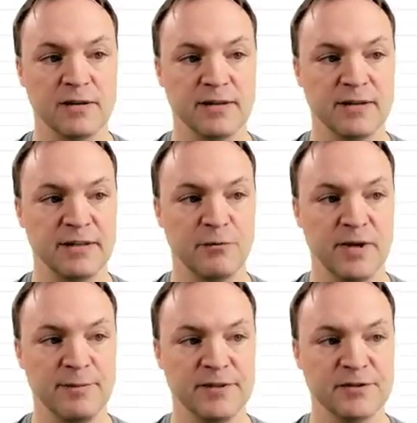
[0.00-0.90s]
called the
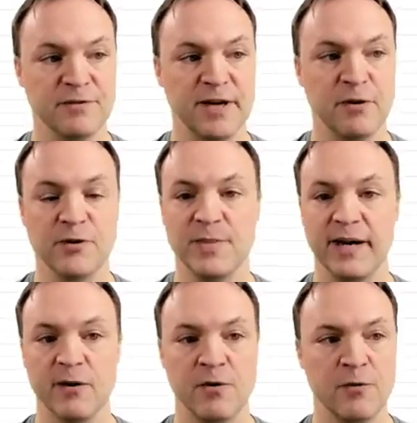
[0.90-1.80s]
ribbon. So if I go to
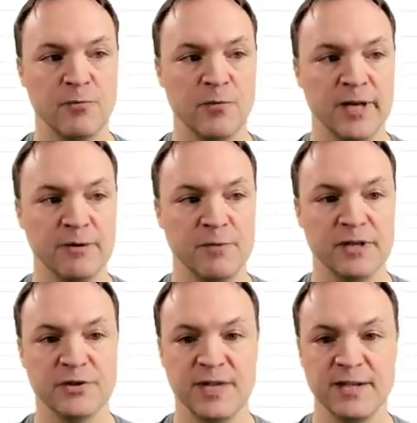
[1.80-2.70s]
my home one,
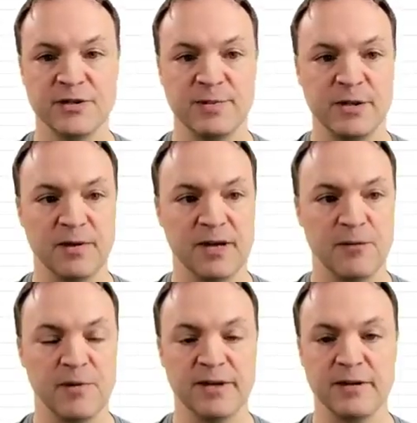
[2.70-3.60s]
which tends to be
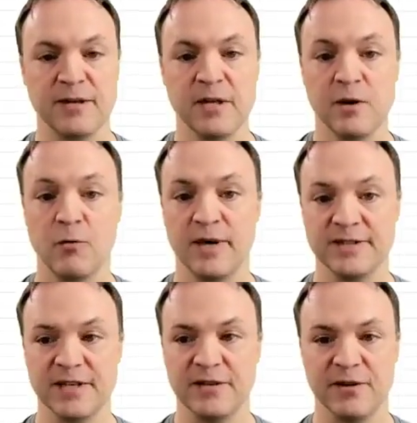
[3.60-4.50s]
kind of one of the
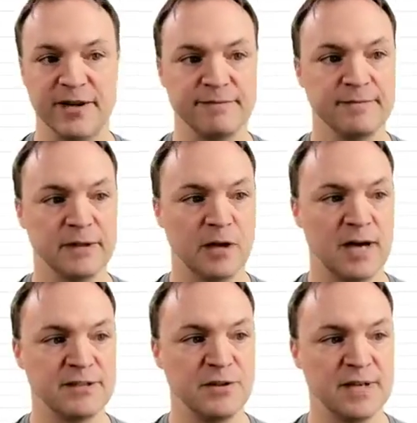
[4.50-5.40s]
ones that you're on
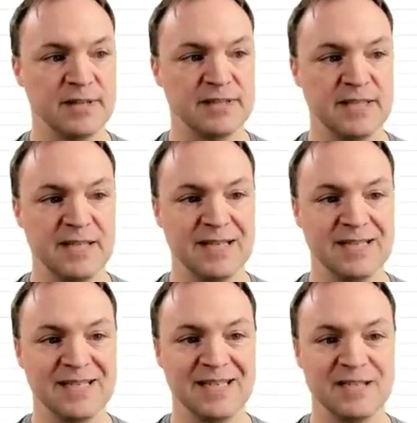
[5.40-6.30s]
lots, you can see
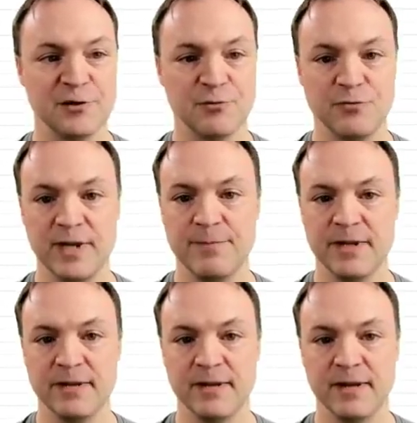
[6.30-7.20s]
this is the
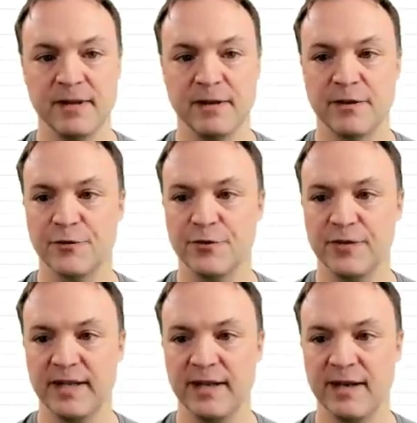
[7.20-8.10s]
ribbon
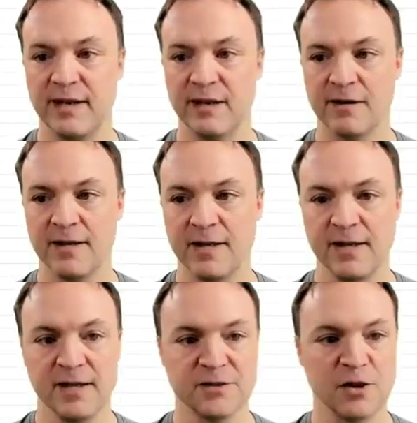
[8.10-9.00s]
through here.
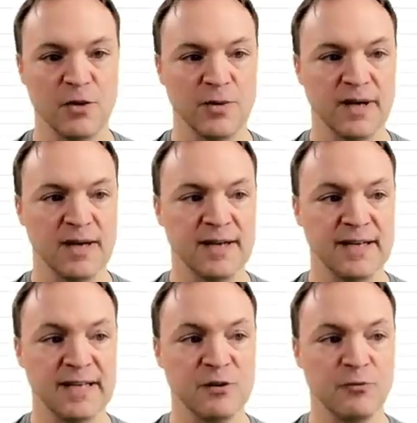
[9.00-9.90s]
So
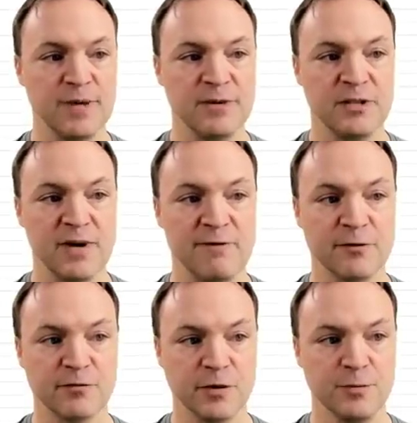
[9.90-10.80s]
in the ribbon you
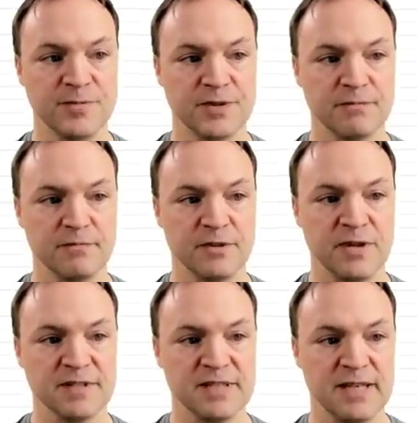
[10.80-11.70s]
have groups,
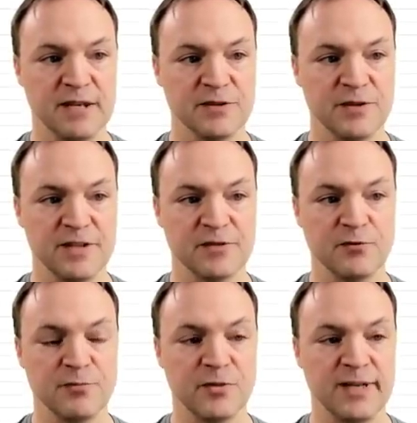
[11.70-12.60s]
you can see here. So
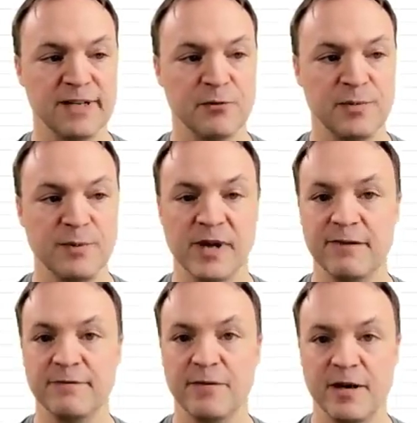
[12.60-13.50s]
this group right here would be
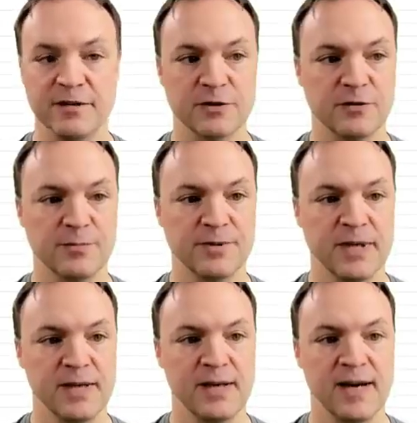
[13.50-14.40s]
my font
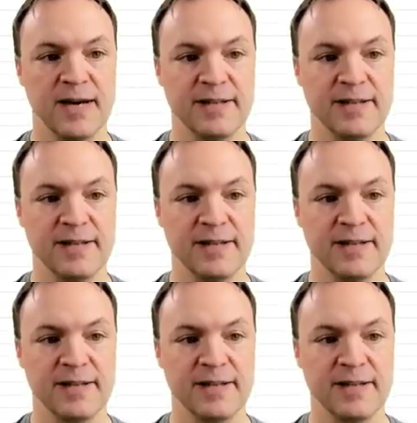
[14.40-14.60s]
group.